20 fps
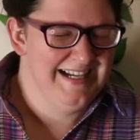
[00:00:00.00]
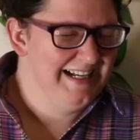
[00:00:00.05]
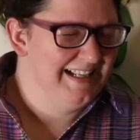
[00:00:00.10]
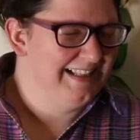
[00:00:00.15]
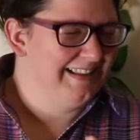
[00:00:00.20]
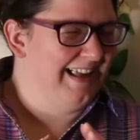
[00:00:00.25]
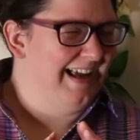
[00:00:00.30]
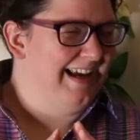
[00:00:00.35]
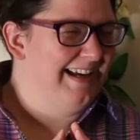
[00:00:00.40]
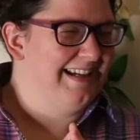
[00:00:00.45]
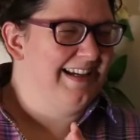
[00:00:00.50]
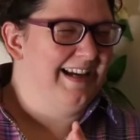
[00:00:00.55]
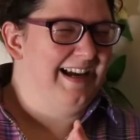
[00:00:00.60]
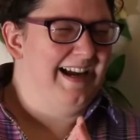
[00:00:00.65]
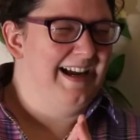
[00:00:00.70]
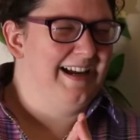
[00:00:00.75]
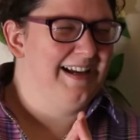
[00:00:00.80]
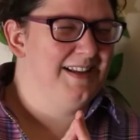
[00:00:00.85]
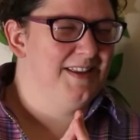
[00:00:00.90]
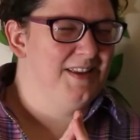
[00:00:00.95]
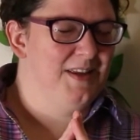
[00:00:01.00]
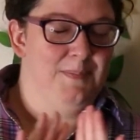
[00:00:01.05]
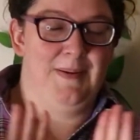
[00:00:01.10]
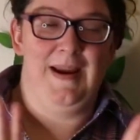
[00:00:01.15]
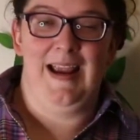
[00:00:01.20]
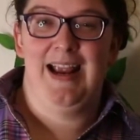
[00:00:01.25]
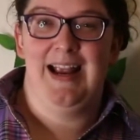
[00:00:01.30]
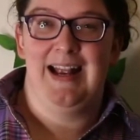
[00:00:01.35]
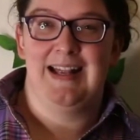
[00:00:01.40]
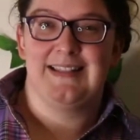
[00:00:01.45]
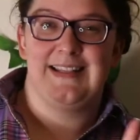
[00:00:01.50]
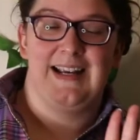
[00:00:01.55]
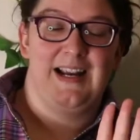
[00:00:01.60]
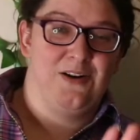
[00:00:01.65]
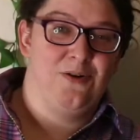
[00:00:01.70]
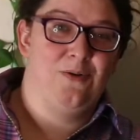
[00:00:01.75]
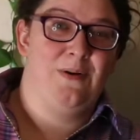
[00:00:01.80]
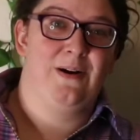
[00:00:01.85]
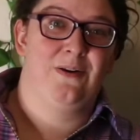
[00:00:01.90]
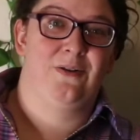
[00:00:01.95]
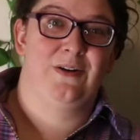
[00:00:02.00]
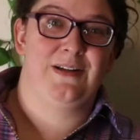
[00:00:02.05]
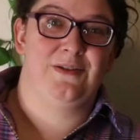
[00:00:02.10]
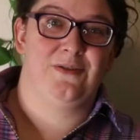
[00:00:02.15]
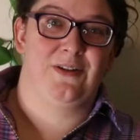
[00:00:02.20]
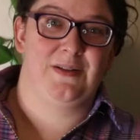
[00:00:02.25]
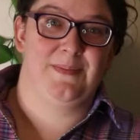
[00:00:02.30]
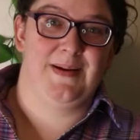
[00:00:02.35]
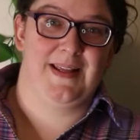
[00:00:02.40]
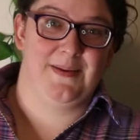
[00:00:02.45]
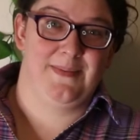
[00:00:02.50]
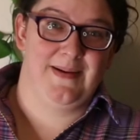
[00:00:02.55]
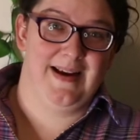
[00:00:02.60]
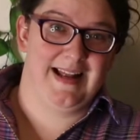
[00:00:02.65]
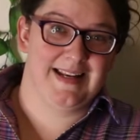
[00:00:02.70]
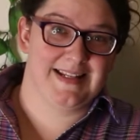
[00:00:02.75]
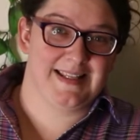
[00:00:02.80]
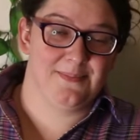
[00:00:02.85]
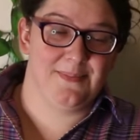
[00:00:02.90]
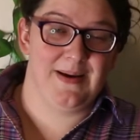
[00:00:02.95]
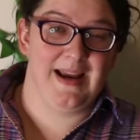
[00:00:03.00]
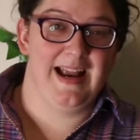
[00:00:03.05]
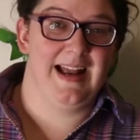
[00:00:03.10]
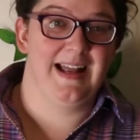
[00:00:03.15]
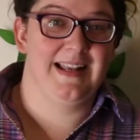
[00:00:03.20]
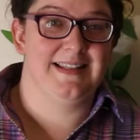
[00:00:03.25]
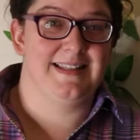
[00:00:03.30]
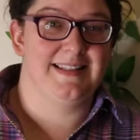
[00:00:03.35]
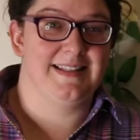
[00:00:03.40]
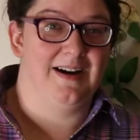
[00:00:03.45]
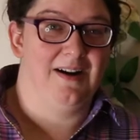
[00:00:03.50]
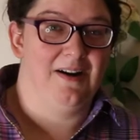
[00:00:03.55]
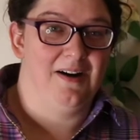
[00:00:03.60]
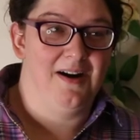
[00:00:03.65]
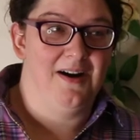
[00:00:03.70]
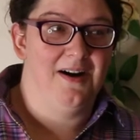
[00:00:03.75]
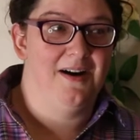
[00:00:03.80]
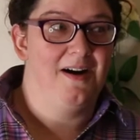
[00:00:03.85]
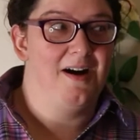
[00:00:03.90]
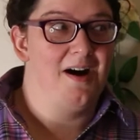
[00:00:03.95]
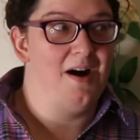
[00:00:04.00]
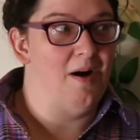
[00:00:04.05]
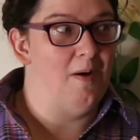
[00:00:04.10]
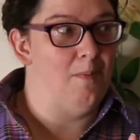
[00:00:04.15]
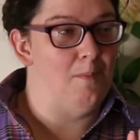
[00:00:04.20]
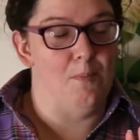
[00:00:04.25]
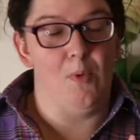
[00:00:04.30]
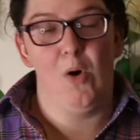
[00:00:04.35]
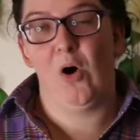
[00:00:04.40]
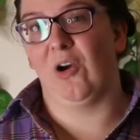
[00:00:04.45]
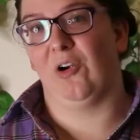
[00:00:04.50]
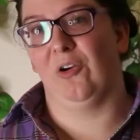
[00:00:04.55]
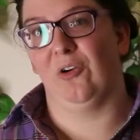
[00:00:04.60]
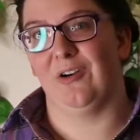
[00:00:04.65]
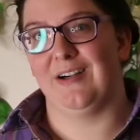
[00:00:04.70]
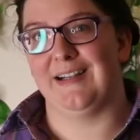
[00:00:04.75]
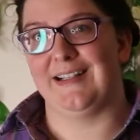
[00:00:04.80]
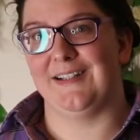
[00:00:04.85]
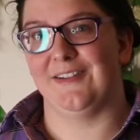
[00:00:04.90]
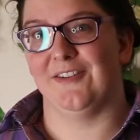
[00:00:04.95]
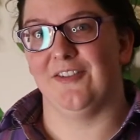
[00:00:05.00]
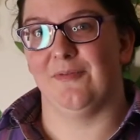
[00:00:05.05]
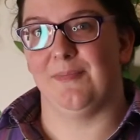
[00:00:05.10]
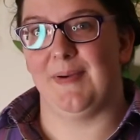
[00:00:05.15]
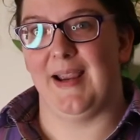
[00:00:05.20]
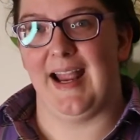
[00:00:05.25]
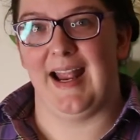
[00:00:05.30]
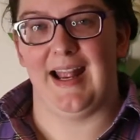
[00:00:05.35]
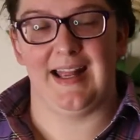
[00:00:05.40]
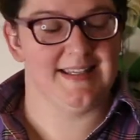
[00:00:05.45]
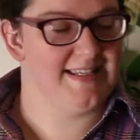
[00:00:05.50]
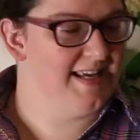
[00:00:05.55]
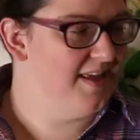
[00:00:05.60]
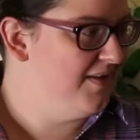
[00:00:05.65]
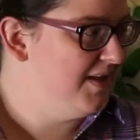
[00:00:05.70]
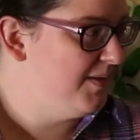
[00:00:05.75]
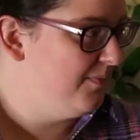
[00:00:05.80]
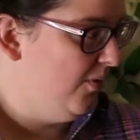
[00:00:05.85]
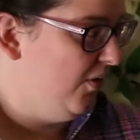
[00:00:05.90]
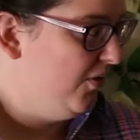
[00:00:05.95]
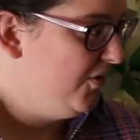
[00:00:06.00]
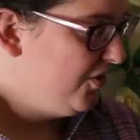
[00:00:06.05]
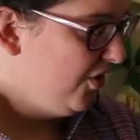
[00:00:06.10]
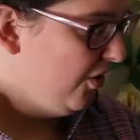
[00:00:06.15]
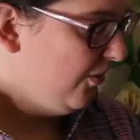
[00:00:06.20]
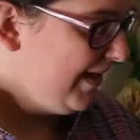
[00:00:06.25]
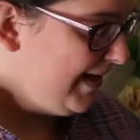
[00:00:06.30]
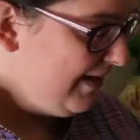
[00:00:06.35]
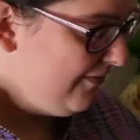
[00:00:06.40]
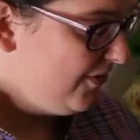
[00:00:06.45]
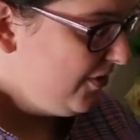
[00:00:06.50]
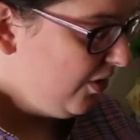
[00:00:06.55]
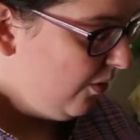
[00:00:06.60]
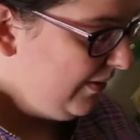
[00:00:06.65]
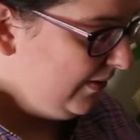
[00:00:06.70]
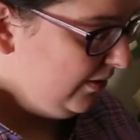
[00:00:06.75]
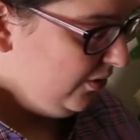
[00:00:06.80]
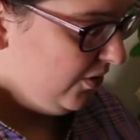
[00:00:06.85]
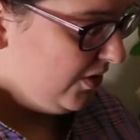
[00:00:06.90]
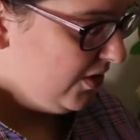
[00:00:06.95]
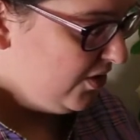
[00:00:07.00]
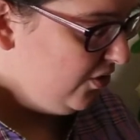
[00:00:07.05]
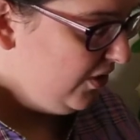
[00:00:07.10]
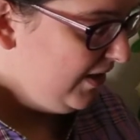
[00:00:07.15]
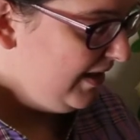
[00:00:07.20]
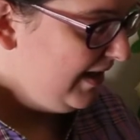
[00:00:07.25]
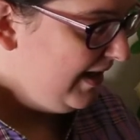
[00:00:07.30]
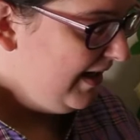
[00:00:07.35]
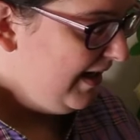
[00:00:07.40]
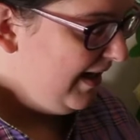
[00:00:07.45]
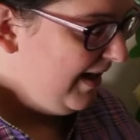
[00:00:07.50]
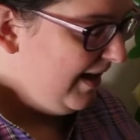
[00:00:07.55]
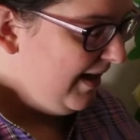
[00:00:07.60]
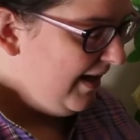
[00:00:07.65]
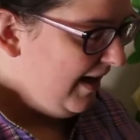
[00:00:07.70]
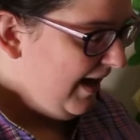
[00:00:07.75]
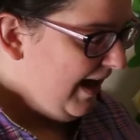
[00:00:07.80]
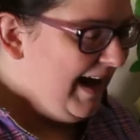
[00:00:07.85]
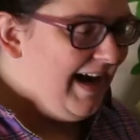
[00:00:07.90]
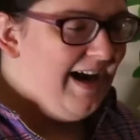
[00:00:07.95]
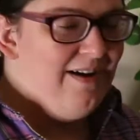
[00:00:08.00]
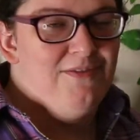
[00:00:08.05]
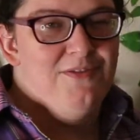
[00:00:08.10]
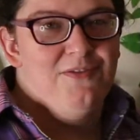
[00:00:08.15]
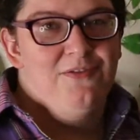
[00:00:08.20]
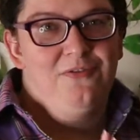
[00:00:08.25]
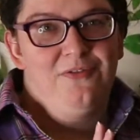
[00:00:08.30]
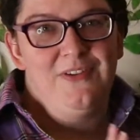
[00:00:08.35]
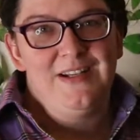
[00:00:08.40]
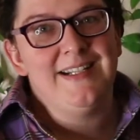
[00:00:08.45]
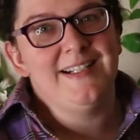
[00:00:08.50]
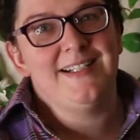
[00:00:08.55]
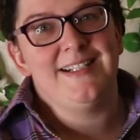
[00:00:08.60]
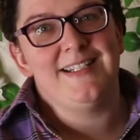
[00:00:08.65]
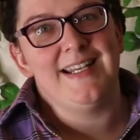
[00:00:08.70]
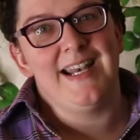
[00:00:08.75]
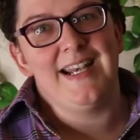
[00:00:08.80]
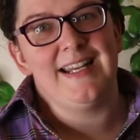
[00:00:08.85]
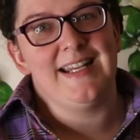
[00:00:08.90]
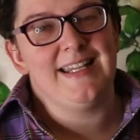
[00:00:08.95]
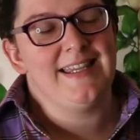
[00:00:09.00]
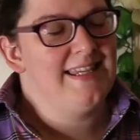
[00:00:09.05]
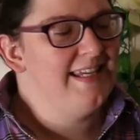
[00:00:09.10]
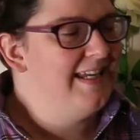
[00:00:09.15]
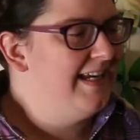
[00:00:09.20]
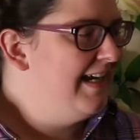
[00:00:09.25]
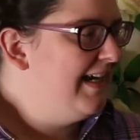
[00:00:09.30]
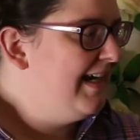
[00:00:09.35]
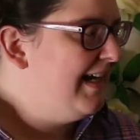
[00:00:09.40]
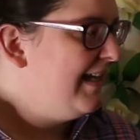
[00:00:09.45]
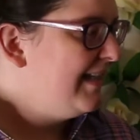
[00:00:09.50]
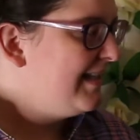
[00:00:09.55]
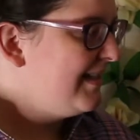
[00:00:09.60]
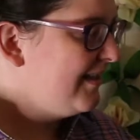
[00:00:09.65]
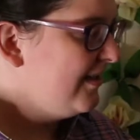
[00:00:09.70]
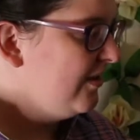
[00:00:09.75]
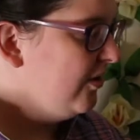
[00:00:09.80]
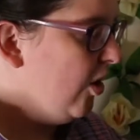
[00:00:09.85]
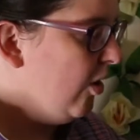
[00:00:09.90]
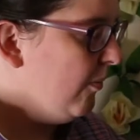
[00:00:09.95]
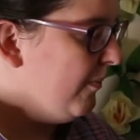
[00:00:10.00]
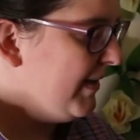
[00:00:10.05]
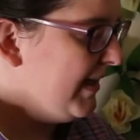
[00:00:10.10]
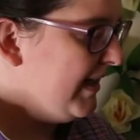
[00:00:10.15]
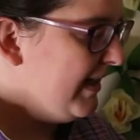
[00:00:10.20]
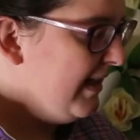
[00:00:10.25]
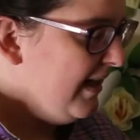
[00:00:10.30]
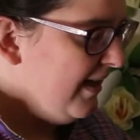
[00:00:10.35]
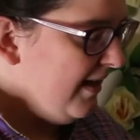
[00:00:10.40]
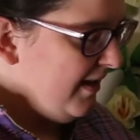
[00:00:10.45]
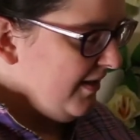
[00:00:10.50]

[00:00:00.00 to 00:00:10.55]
Like, the pants, I know I already talked about the pants are a mockery of pants, and this poncho, even though it looks good, I haven't finished anything, it's sloppy.